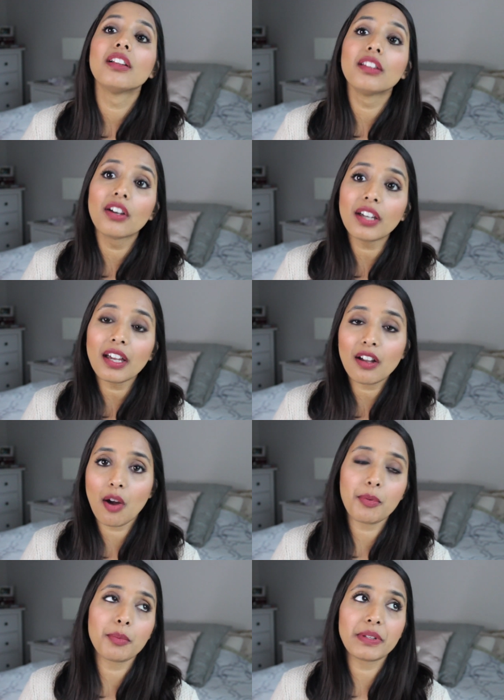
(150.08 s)
look at
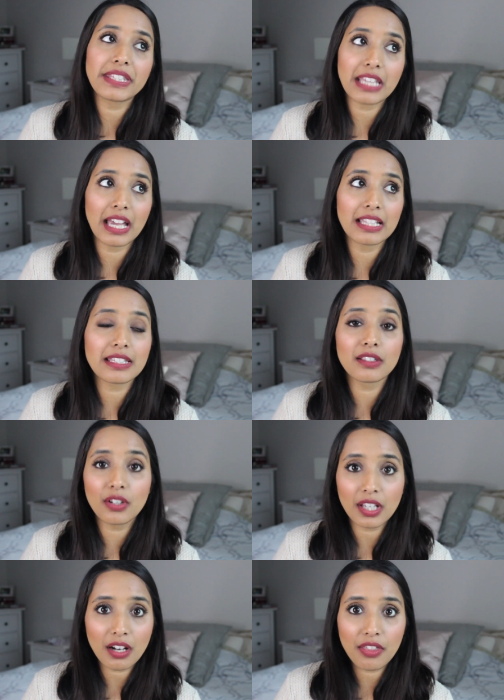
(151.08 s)
comparable sites,
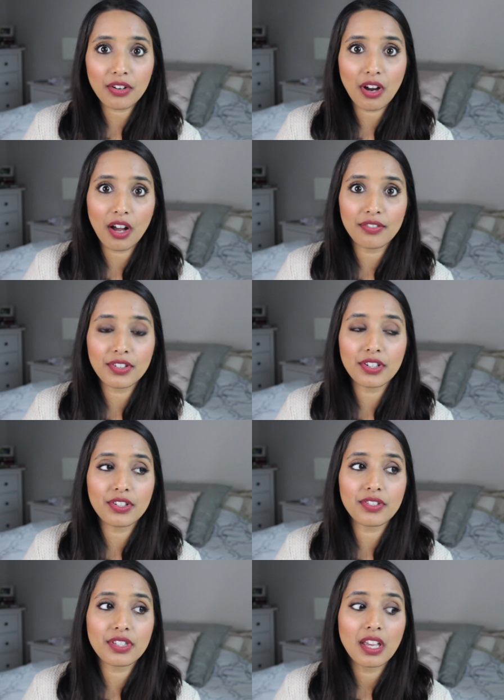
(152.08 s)
look at other
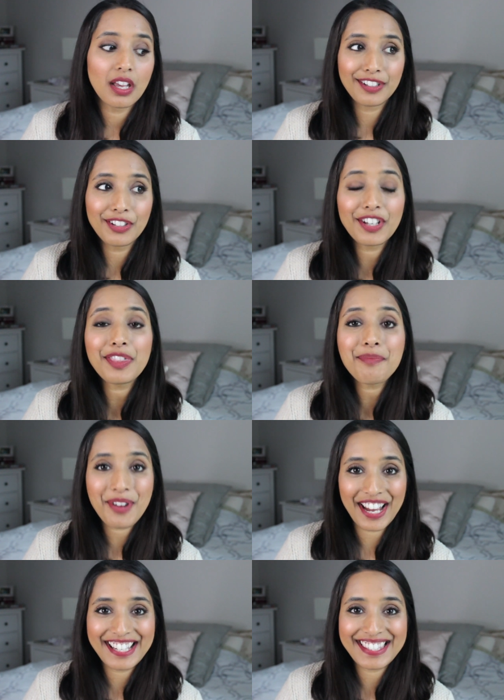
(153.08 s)
offers, look at the
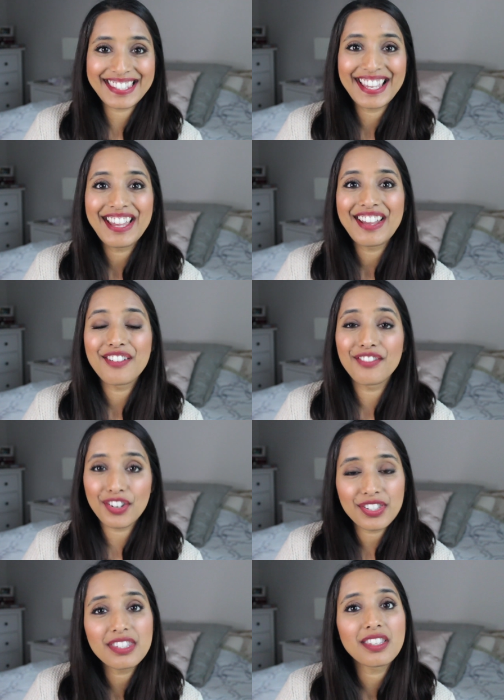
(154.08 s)
price
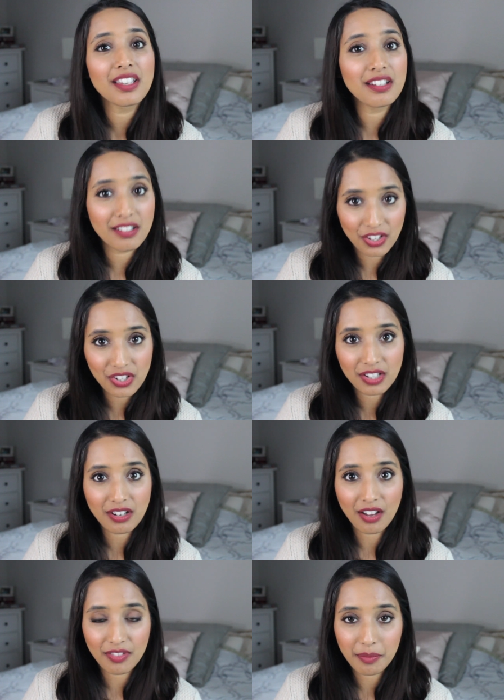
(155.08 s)
versus the
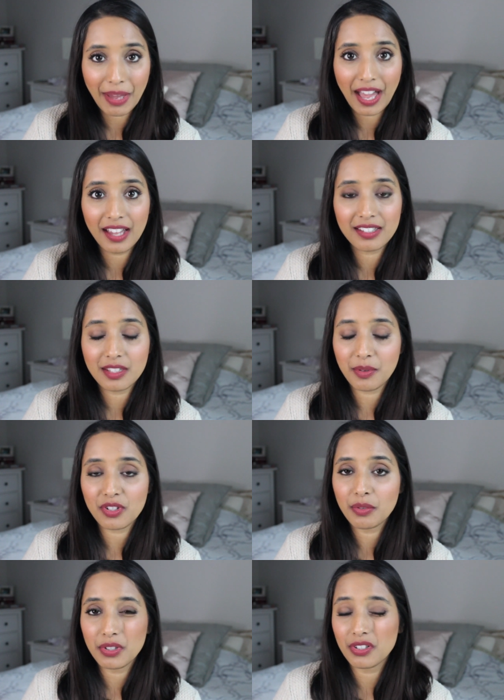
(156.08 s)
condition of the bags,
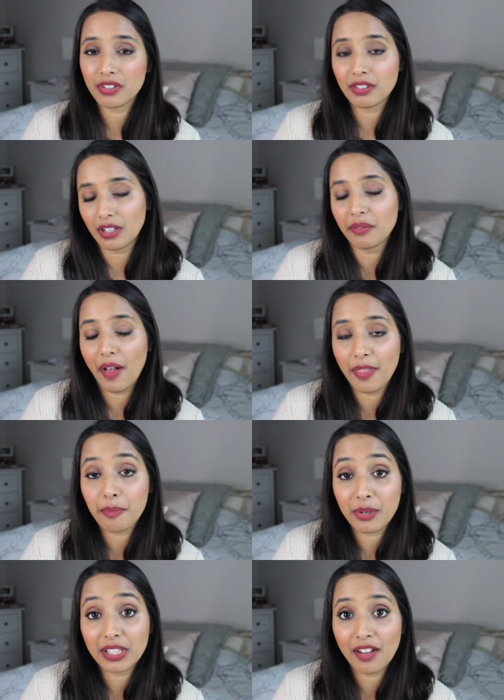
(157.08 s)
especially when you're, on the
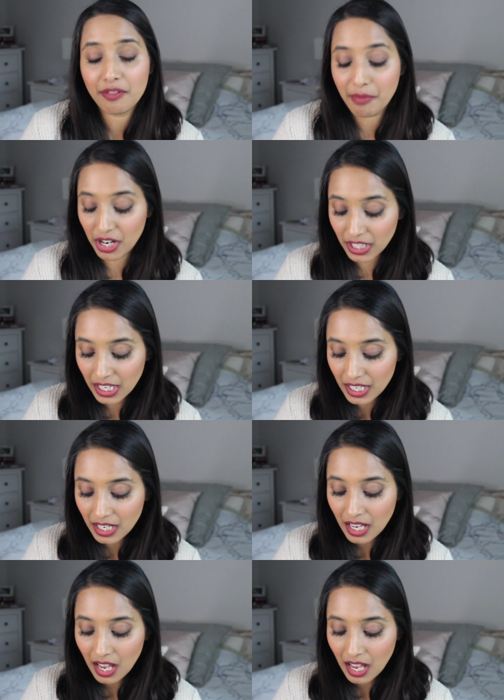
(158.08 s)
pre-loved market.